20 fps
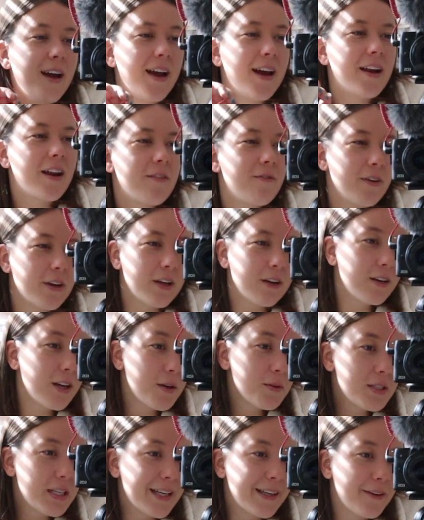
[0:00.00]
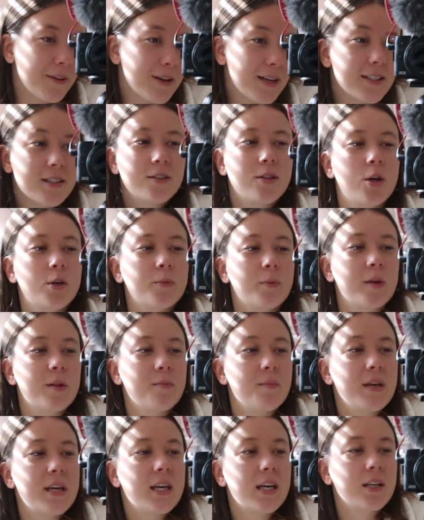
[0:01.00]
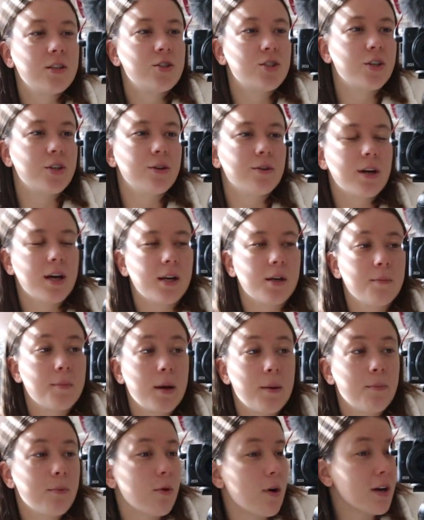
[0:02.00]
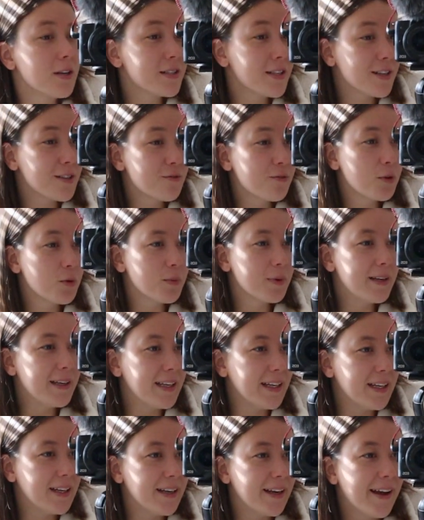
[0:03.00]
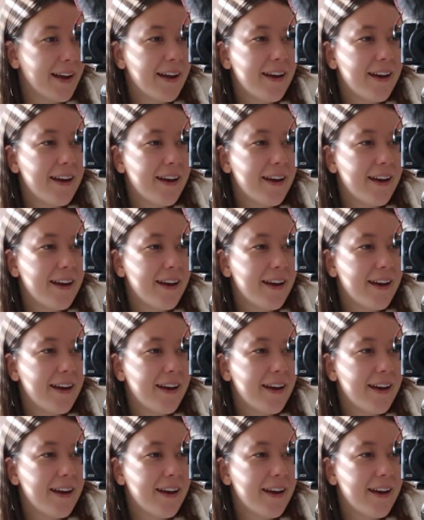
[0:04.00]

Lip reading: and I figured I would take you guys along with me and show you kind of my process for reading